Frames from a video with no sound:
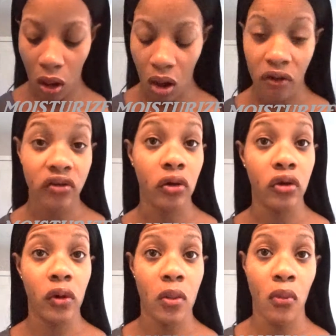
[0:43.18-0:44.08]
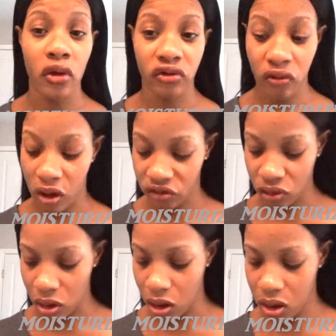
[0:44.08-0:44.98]
Also, you want to moisturize
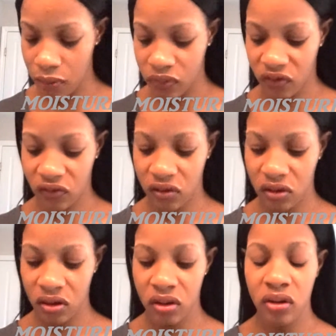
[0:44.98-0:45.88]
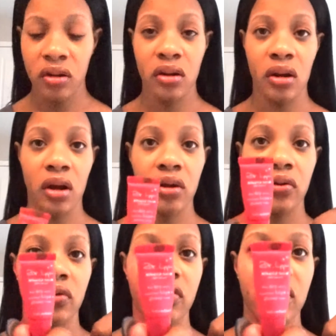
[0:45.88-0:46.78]
your lips. I
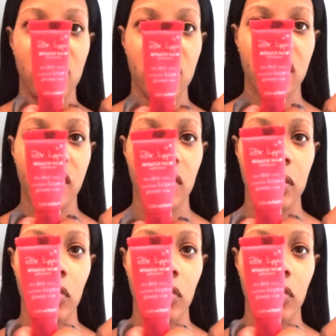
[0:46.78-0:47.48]
use this for my